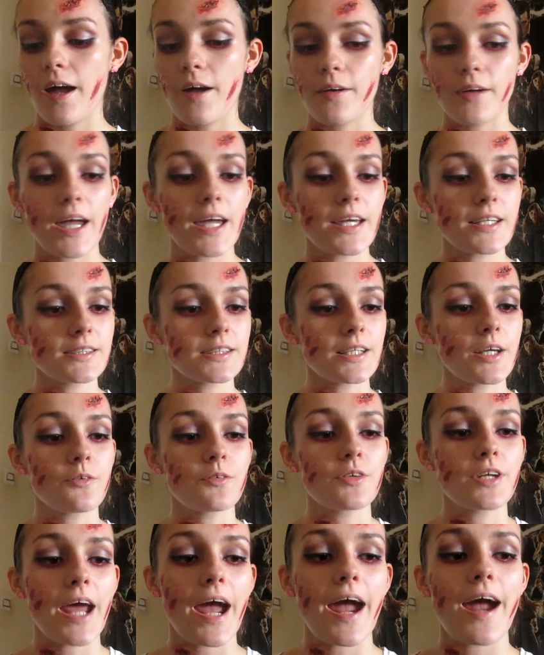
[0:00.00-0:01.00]
Okay,
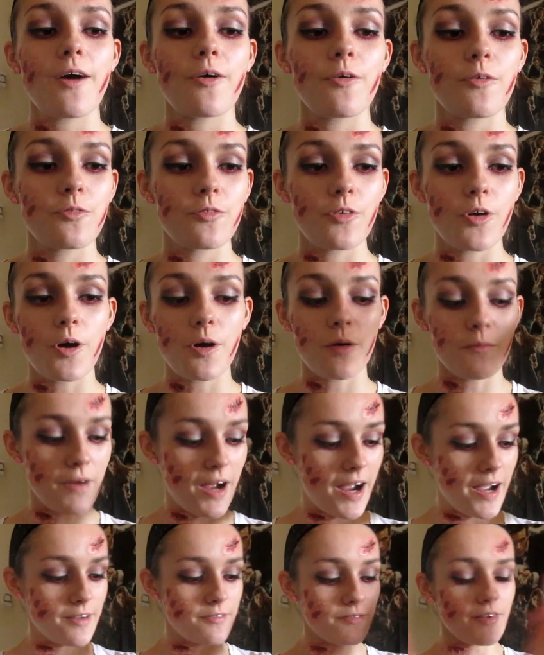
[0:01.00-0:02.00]
so now for
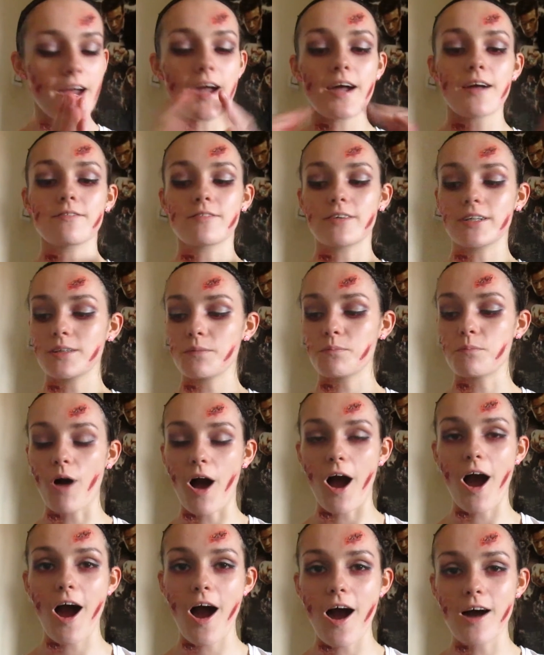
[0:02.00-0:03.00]
my favourite
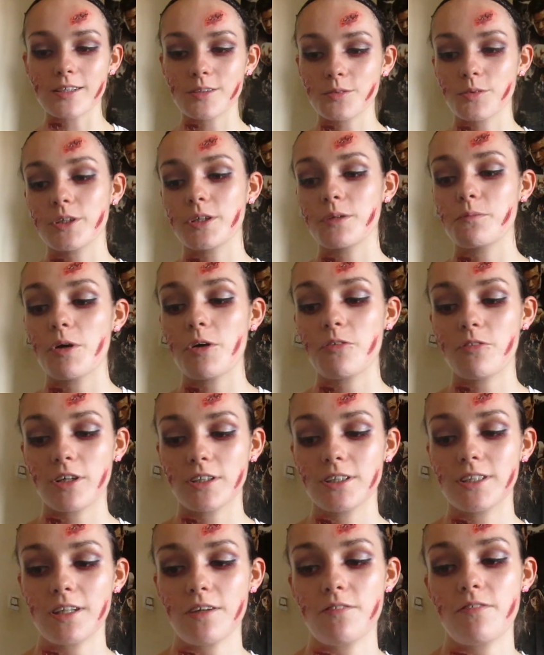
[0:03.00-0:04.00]
part, we're going to move
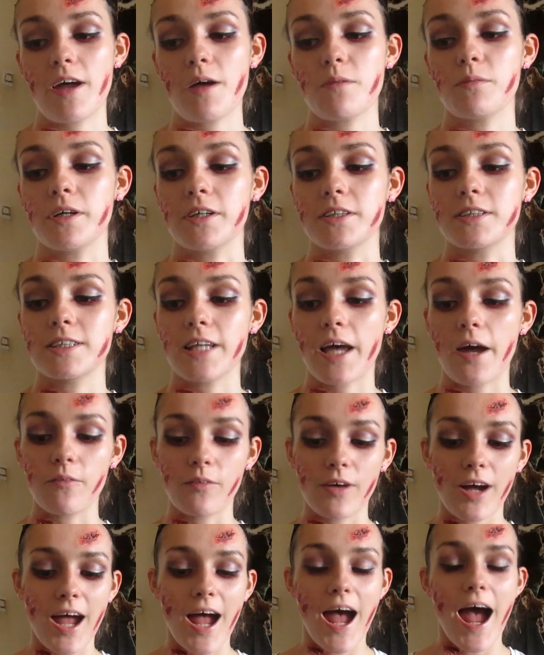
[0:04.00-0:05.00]
on to the fake blood.
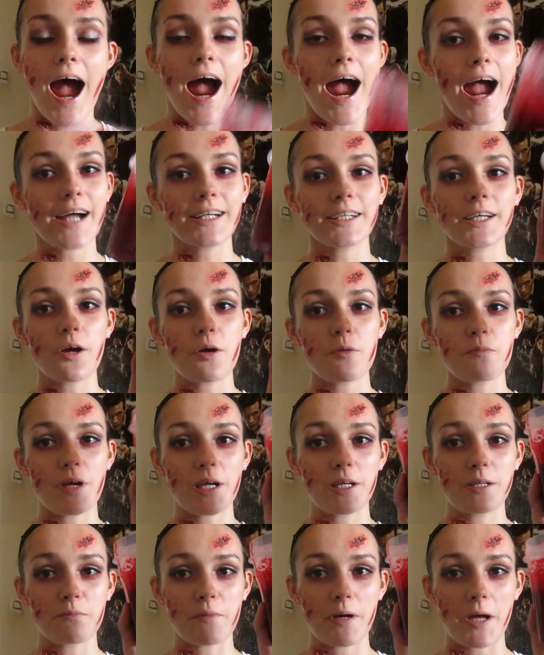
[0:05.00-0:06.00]
So I had to go
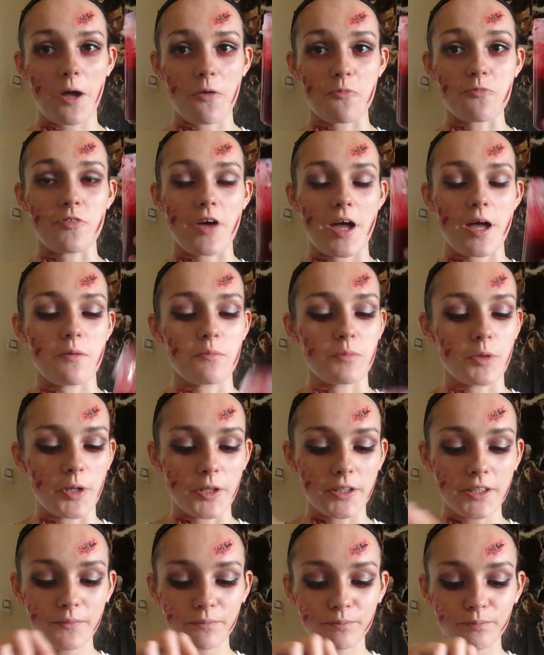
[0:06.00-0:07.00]
making my own fake
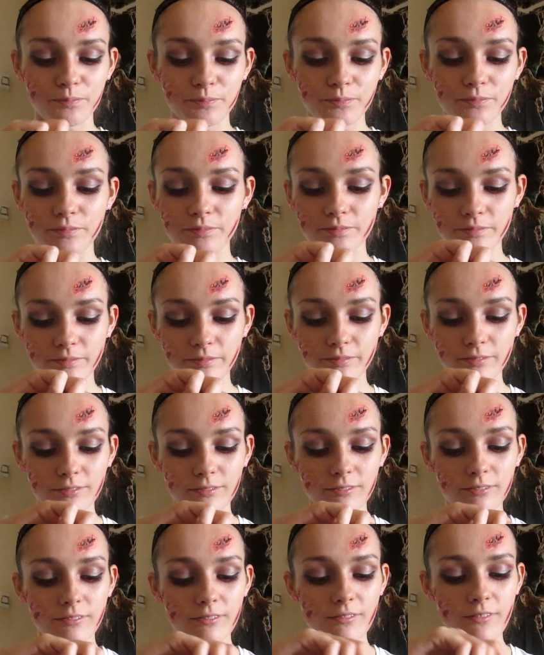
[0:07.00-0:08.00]
blood.
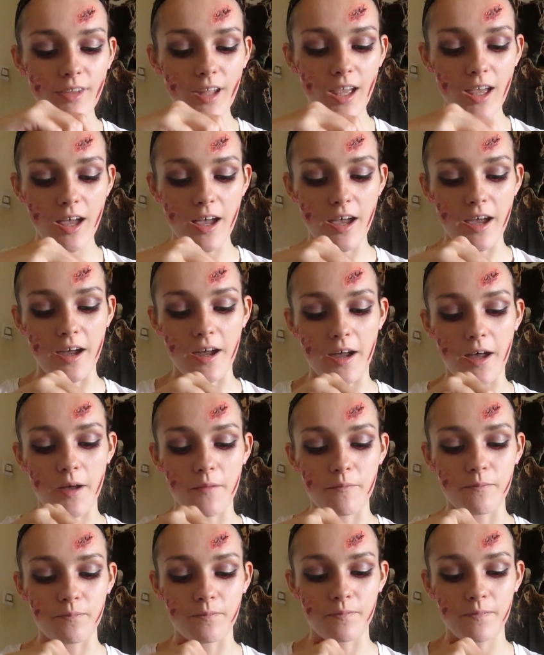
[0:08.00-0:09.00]

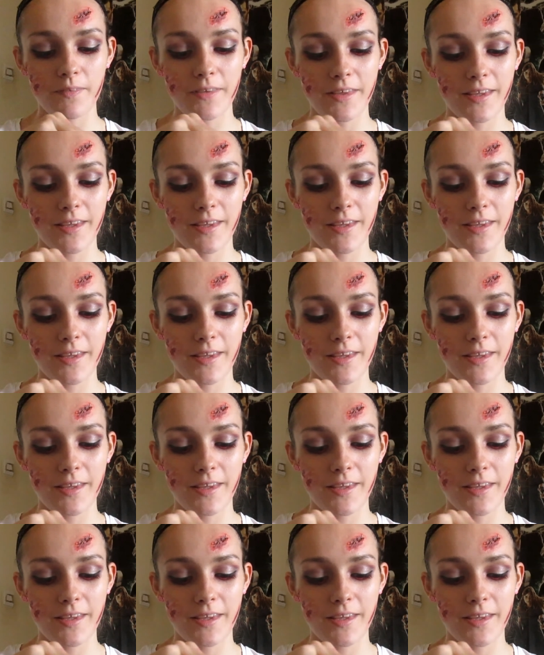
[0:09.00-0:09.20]
And